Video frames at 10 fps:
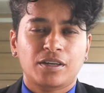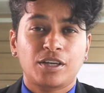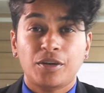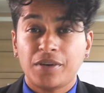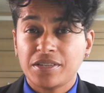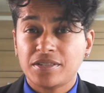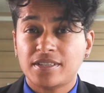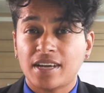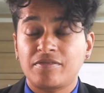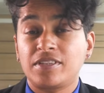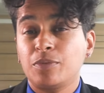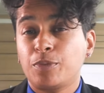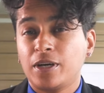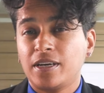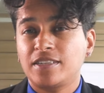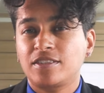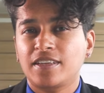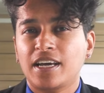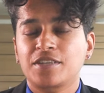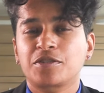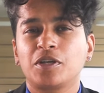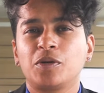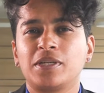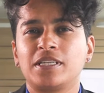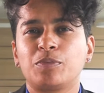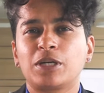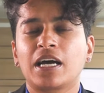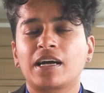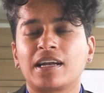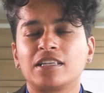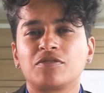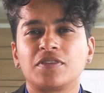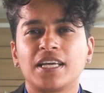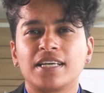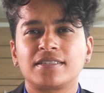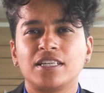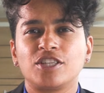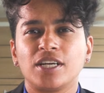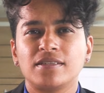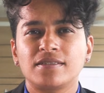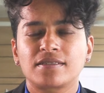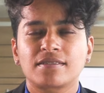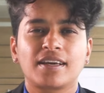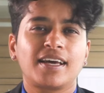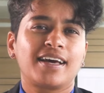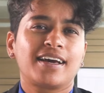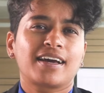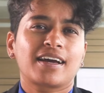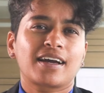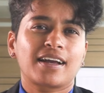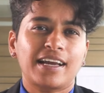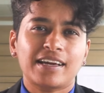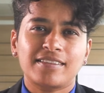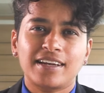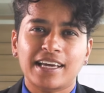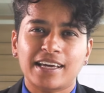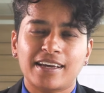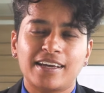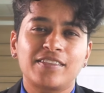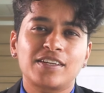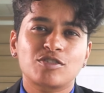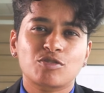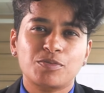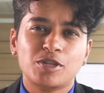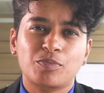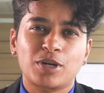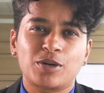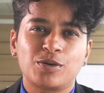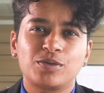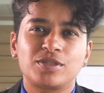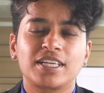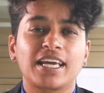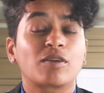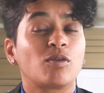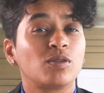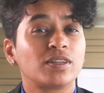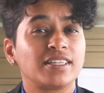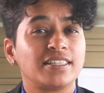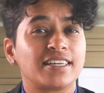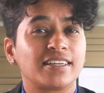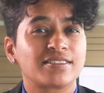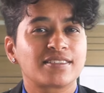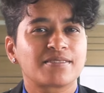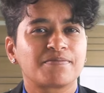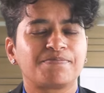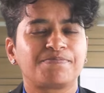Curious to dive deeper into the ISO UNDP guidelines for the SDGs? Click the link in the description below to get all the details.